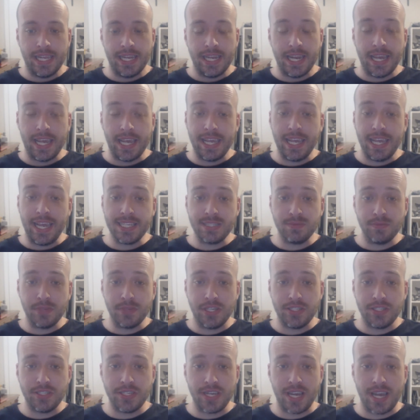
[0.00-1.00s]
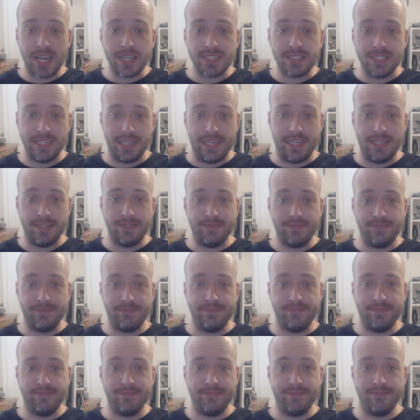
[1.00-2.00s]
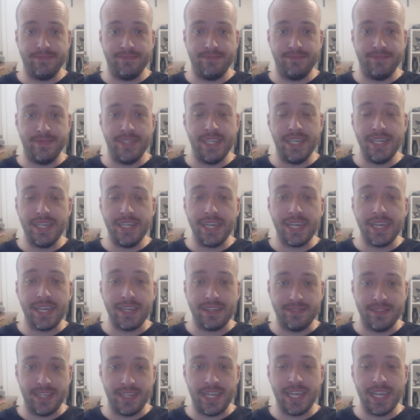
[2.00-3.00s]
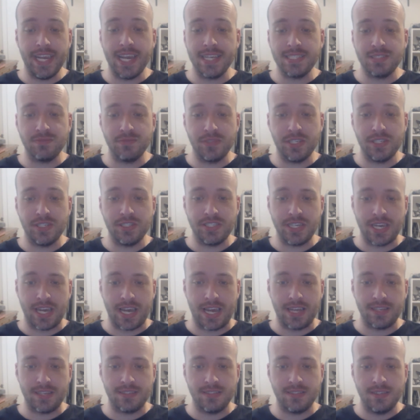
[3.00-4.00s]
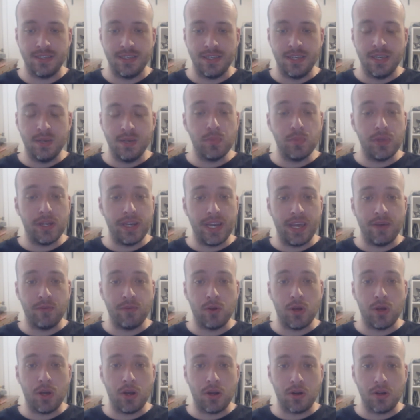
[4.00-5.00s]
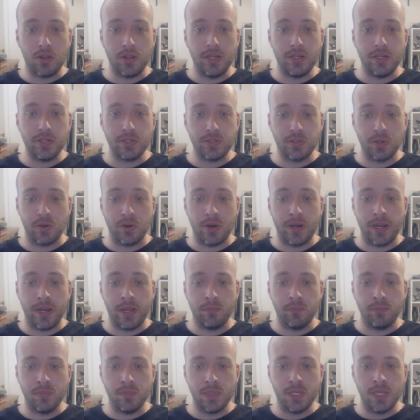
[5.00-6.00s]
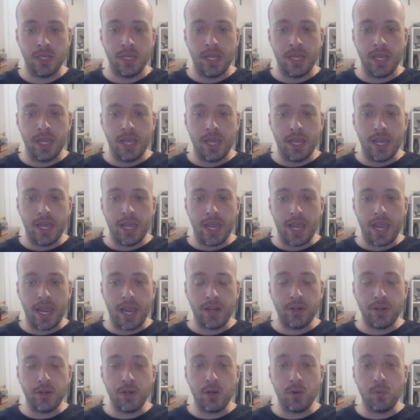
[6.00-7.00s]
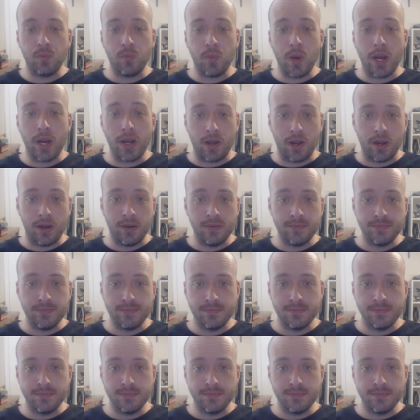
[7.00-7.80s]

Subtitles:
Now, he got some good shots in. He did. He got some good shots. But Neville utterly destroyed him. And your winner,